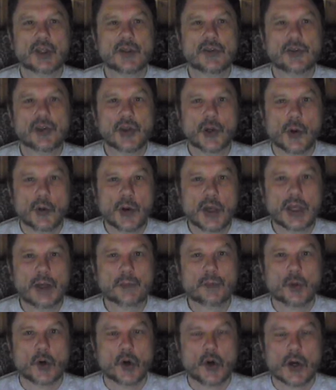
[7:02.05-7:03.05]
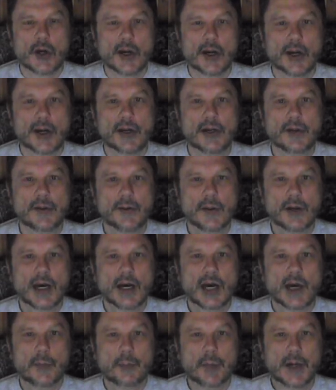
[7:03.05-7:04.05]
knowing more
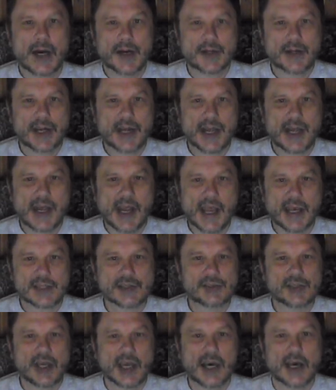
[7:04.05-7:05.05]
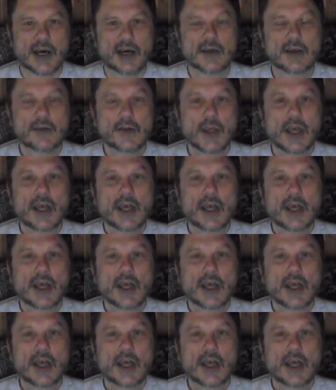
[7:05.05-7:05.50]
about ataxia,